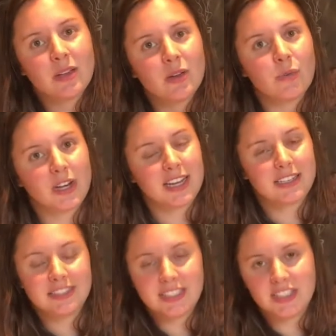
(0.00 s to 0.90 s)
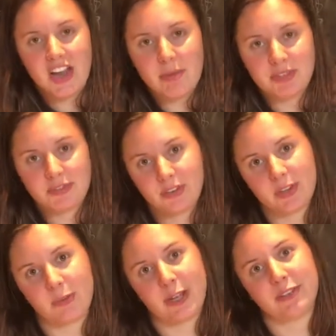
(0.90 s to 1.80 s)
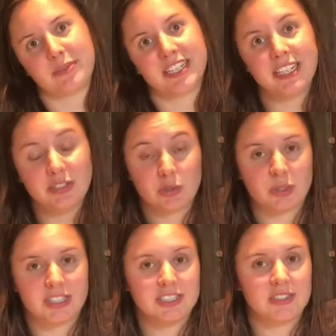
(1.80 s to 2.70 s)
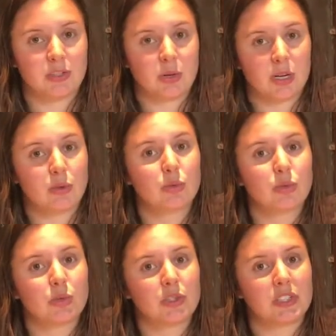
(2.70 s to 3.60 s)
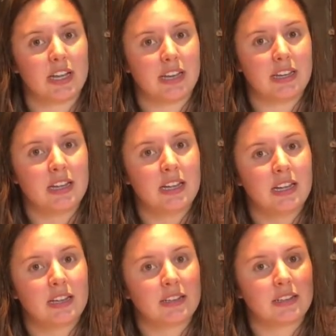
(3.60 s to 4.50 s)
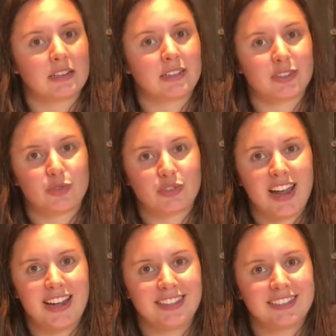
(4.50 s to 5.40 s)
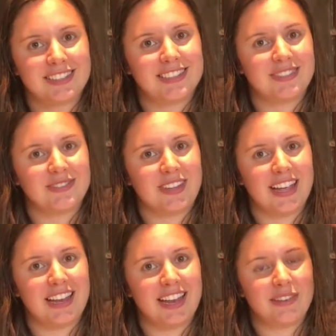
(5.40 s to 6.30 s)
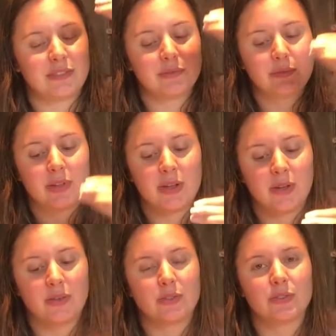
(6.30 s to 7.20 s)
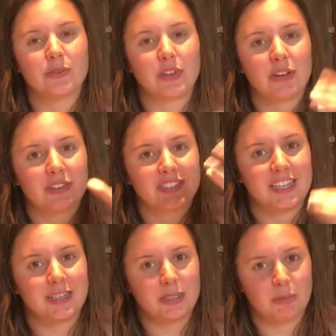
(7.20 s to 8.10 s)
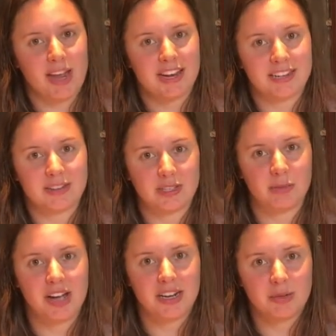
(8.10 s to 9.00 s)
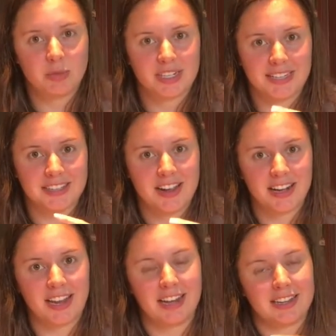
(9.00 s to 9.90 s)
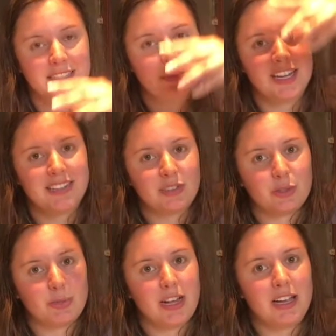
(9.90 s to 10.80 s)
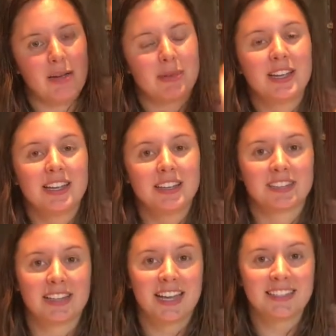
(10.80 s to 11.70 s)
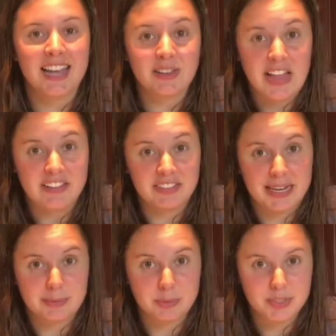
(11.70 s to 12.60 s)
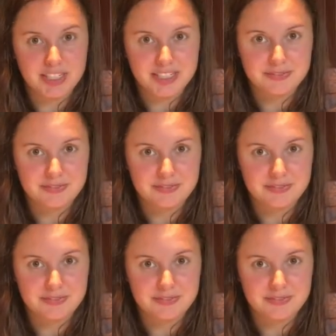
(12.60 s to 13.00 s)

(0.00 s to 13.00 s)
When it gets to the top, it's further away from the heat source, so it cools and contracts and then sinks back down to the bottom where it gets hot again and expands and goes back up. So that's how lava lamps work.